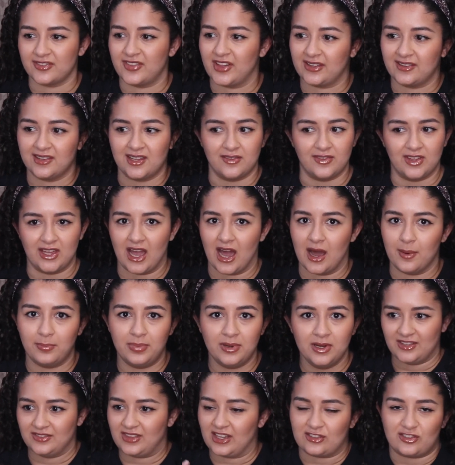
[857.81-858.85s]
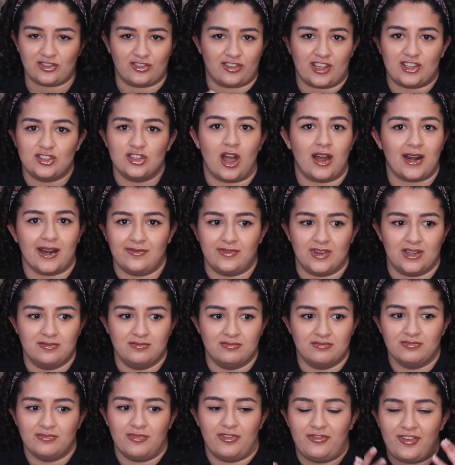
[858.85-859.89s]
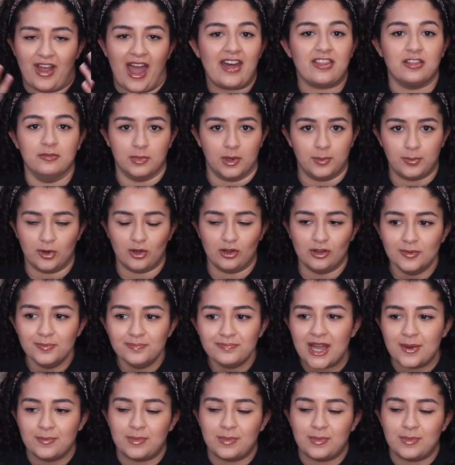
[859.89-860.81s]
that's just like not even fathomable.